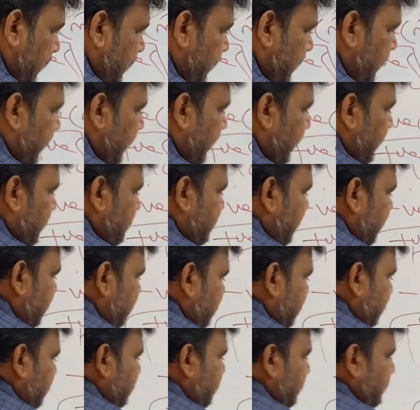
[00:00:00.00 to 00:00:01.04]
In
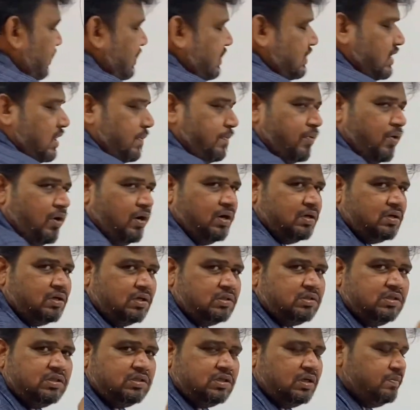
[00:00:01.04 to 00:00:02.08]
LHR, the product or
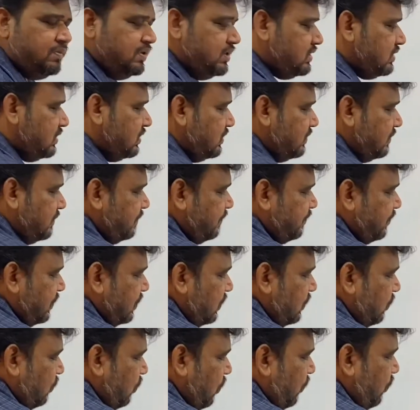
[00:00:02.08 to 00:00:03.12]
system is
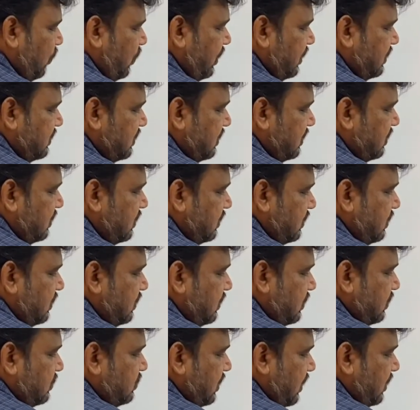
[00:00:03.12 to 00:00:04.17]
ovulation.
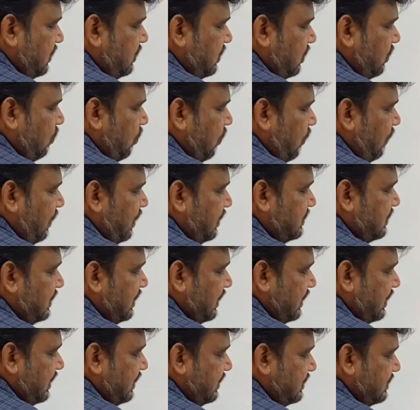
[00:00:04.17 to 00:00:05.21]
So until ovulation
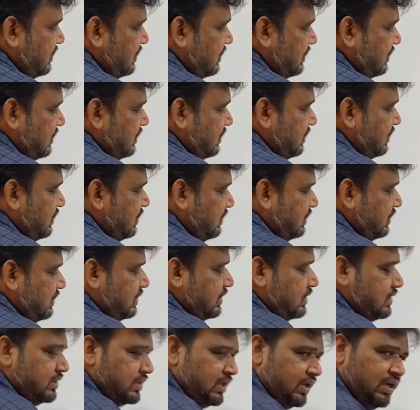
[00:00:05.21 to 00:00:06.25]
occurs,
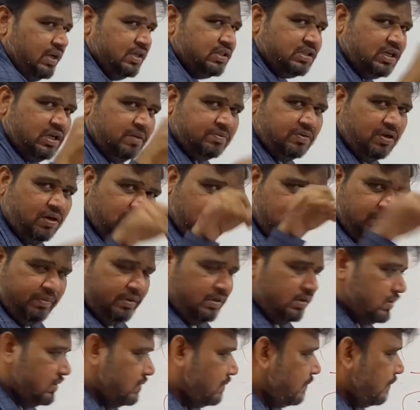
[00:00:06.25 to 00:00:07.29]
the LH keeps on
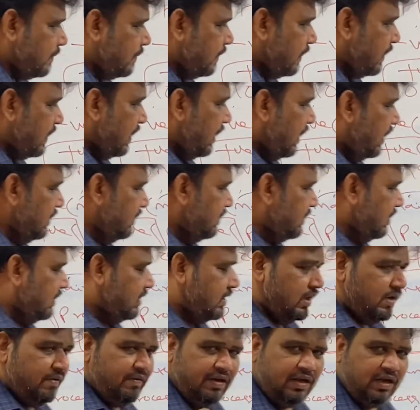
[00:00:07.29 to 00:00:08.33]
coming. Until
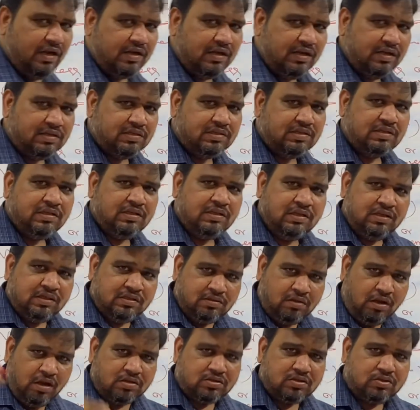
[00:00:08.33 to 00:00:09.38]
delivery occurs,
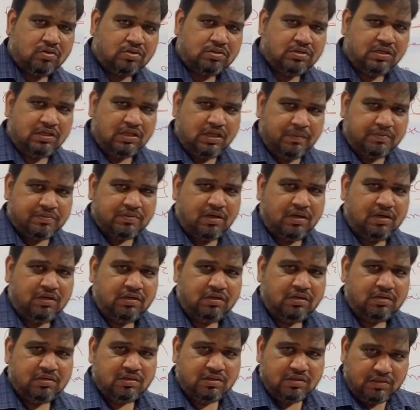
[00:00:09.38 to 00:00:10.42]
the oxytocin keeps
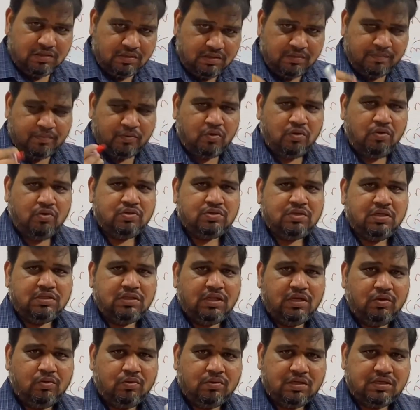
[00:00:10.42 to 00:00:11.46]
on producing the
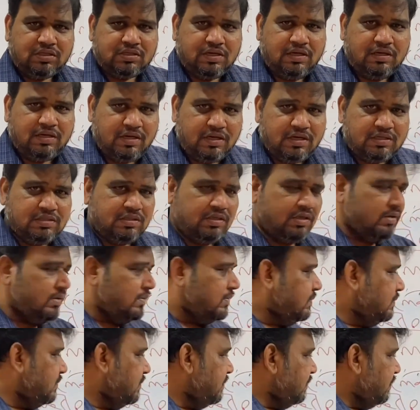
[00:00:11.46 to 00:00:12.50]
uterus contraction.